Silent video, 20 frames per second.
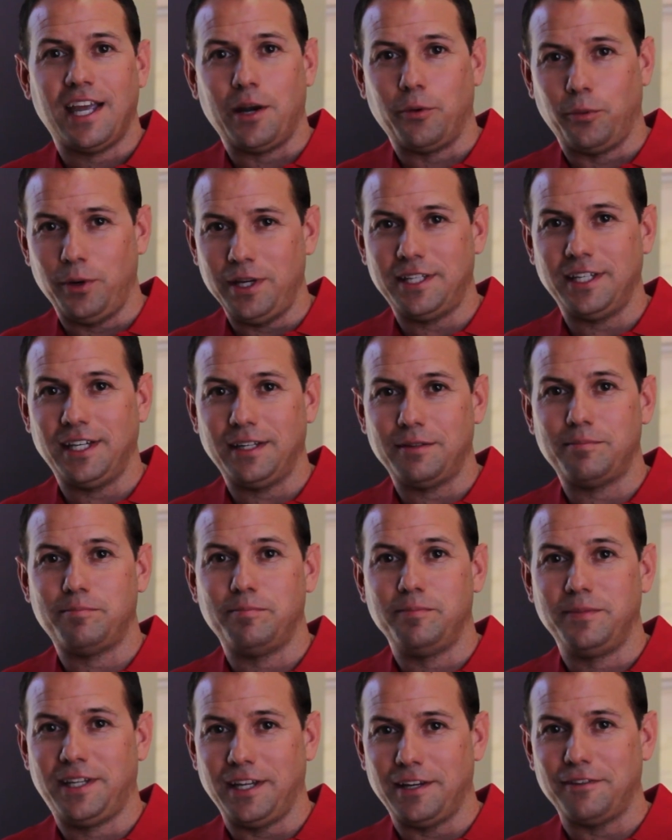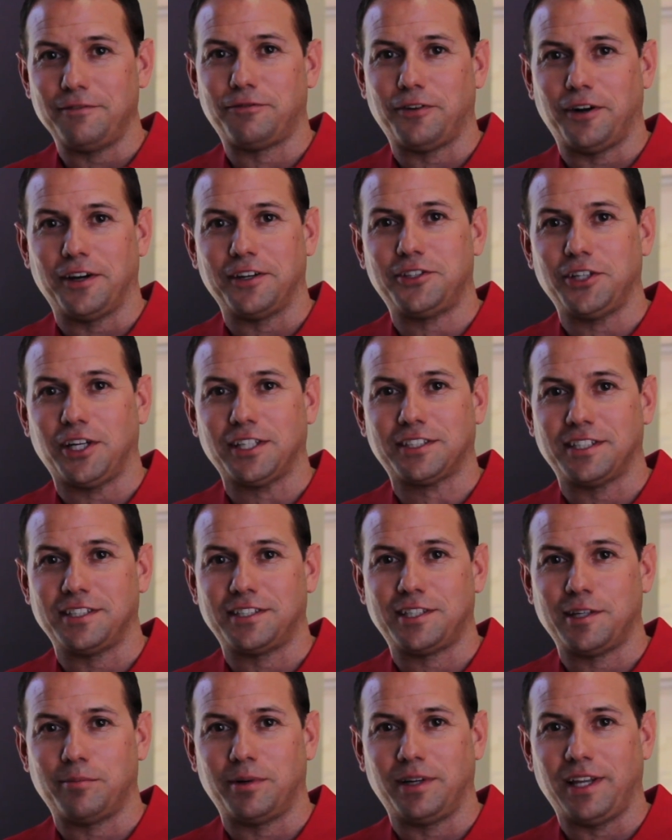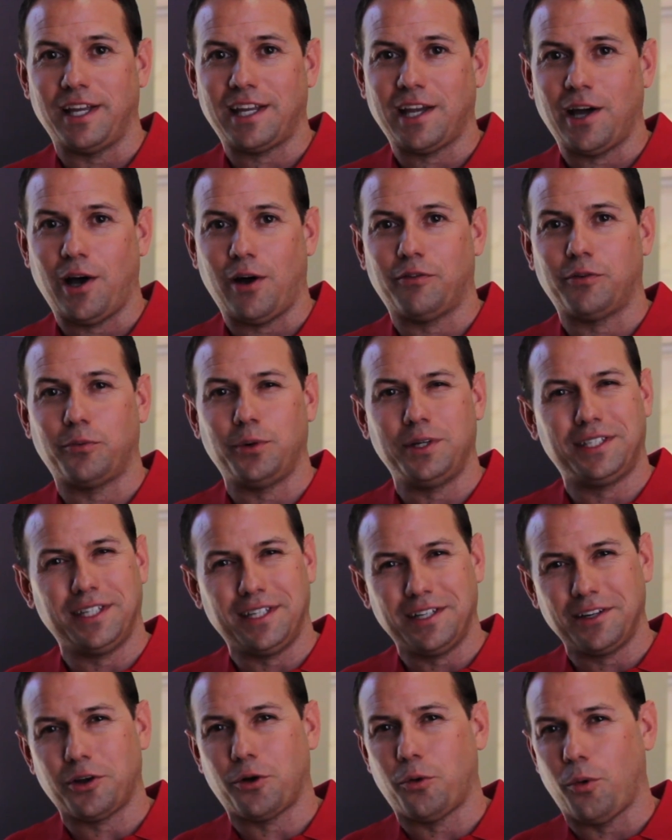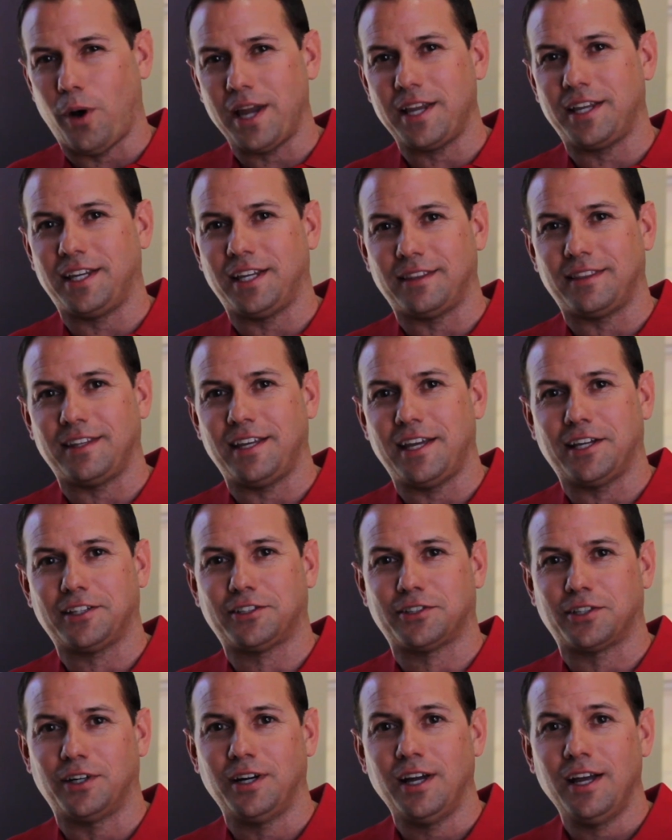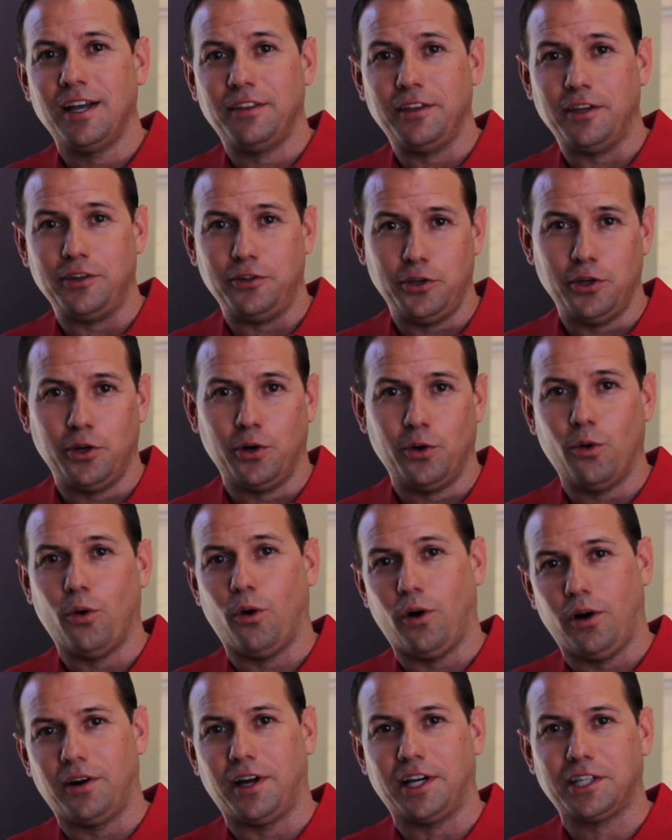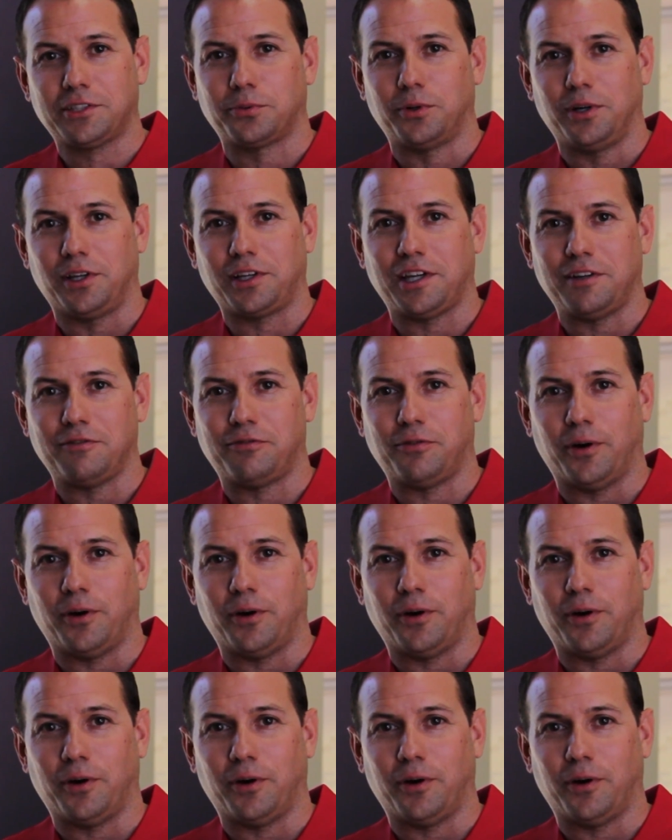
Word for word: And we did get in front of Justin Timberlake, however, we didn't quite get the answer that you or us were looking